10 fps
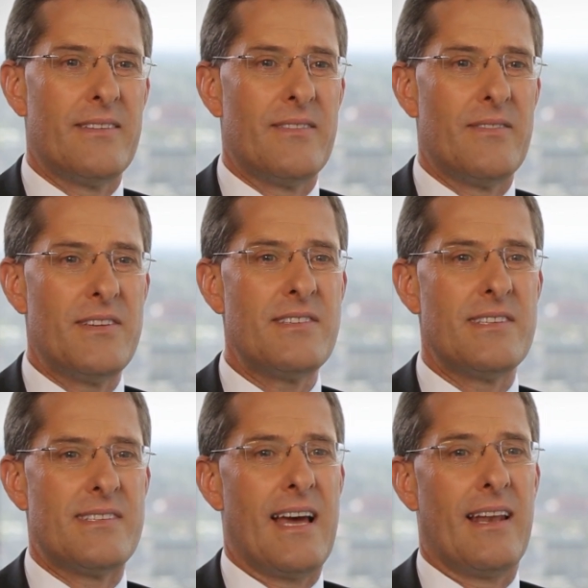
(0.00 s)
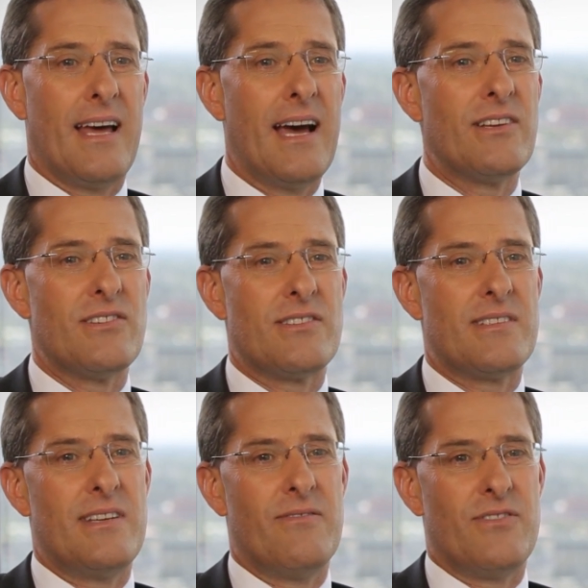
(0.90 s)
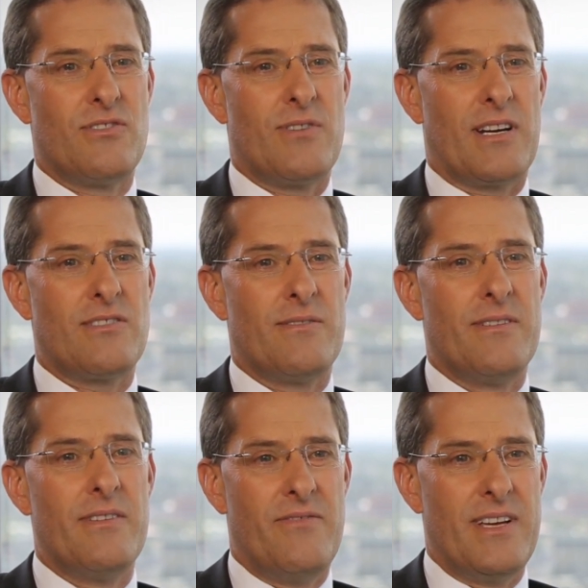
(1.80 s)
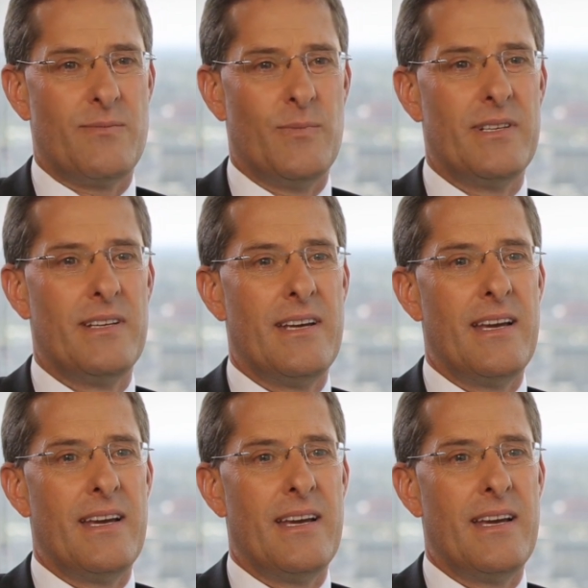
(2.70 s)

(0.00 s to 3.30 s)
this is our largest infrastructure investment